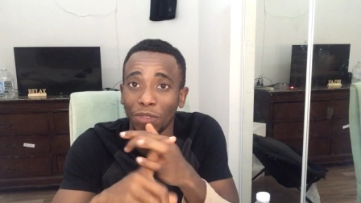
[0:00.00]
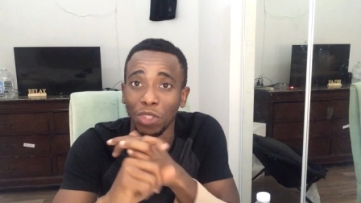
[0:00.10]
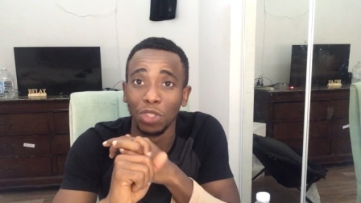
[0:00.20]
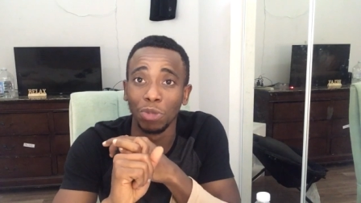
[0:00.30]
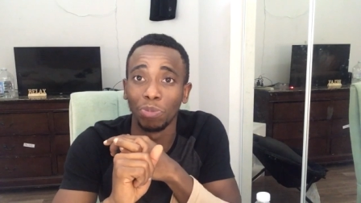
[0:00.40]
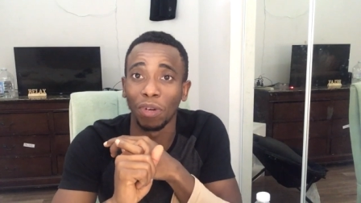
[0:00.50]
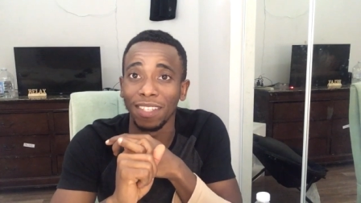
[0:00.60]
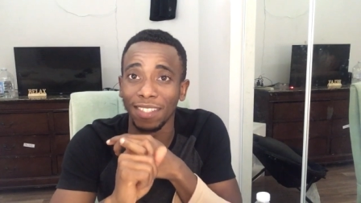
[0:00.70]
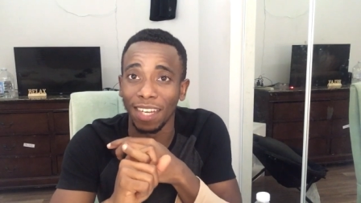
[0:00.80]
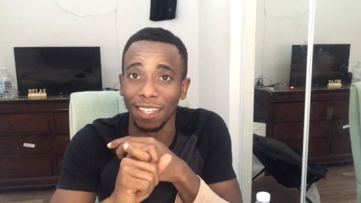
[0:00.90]
for the huge
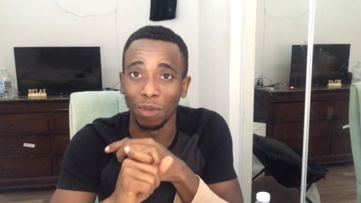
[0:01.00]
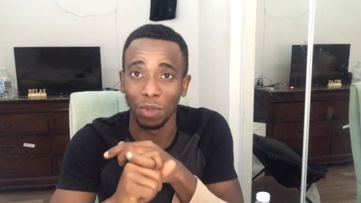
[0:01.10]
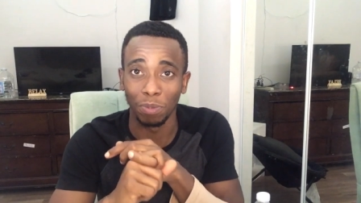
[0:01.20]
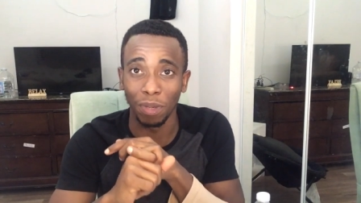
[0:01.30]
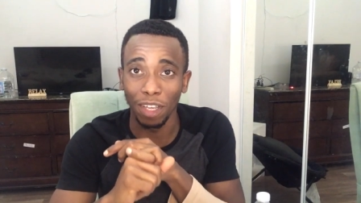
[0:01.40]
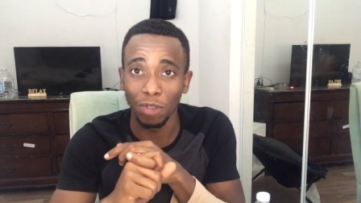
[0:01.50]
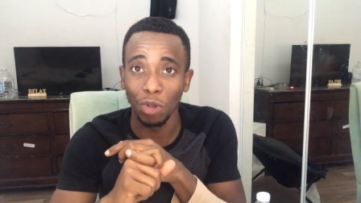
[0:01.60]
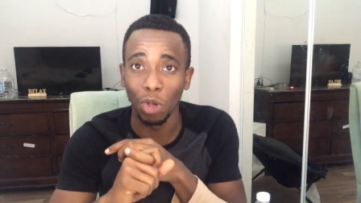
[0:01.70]
price tag that was paid